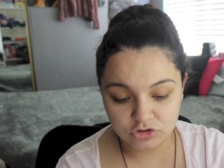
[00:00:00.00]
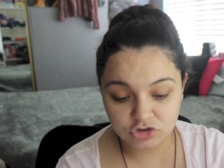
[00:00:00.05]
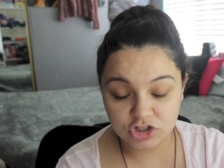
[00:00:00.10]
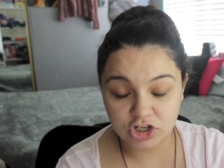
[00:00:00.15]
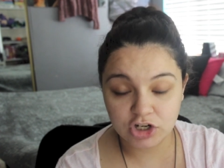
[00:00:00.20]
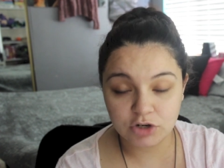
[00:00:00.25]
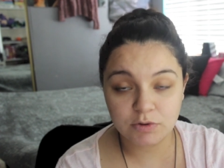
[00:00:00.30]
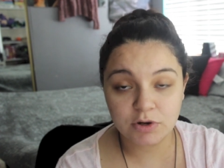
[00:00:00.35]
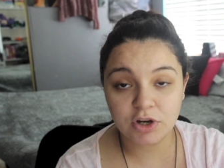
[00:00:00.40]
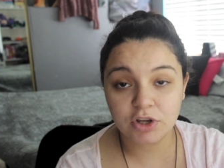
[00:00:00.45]

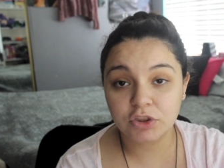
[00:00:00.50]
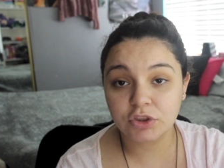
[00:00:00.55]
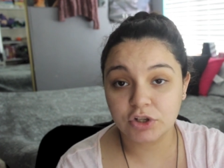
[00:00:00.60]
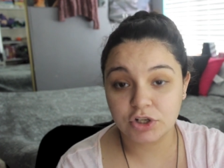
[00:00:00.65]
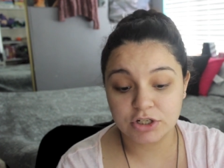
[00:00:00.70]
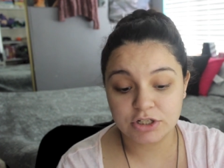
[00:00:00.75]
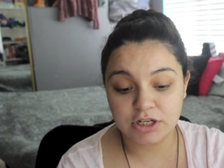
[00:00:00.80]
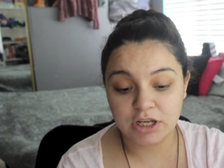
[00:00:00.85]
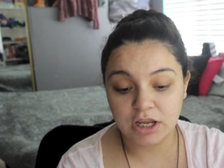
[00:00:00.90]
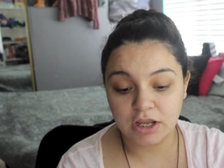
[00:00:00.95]
January
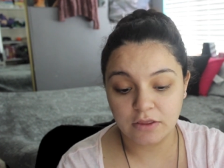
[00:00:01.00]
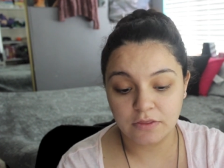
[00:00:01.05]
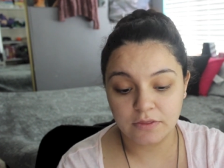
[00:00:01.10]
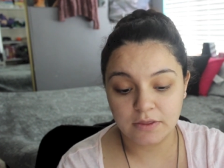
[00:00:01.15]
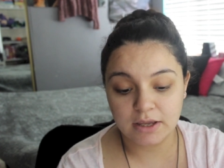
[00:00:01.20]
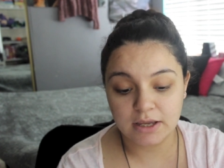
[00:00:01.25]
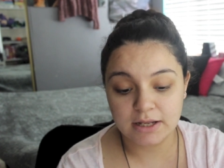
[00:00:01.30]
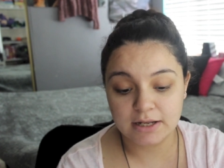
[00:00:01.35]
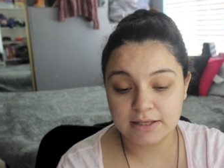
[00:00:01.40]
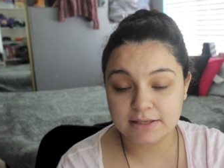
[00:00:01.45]

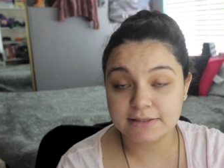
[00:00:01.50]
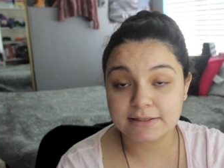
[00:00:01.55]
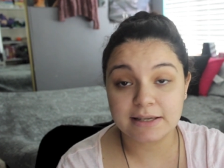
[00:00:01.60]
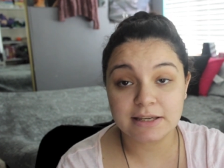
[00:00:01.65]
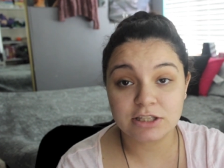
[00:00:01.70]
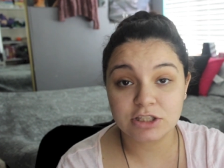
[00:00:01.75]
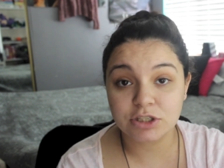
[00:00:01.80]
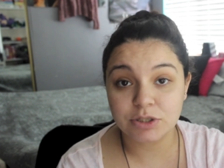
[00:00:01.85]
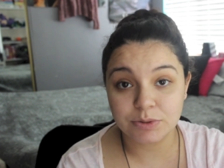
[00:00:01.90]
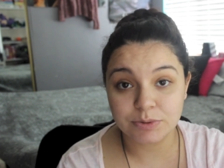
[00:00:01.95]
thirteenth. It is
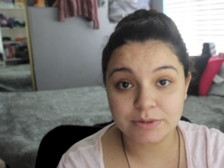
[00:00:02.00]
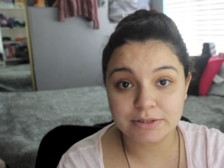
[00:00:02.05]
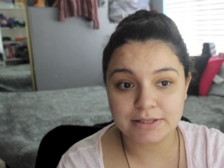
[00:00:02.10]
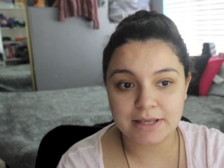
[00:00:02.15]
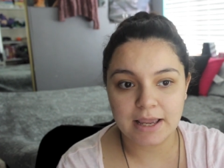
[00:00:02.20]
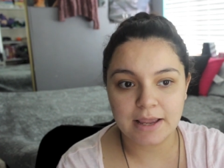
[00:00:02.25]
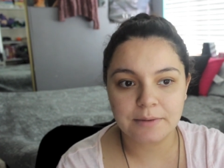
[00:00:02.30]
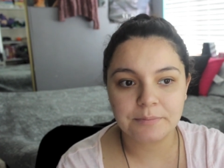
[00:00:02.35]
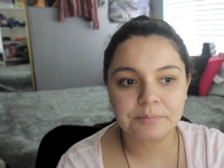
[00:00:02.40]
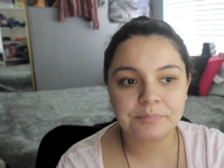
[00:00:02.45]
a
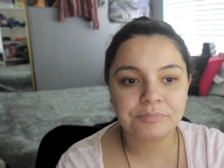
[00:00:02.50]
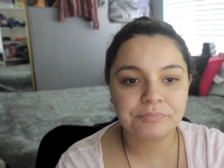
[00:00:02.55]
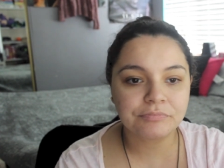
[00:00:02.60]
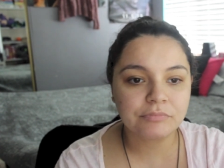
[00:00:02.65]
Tuesday.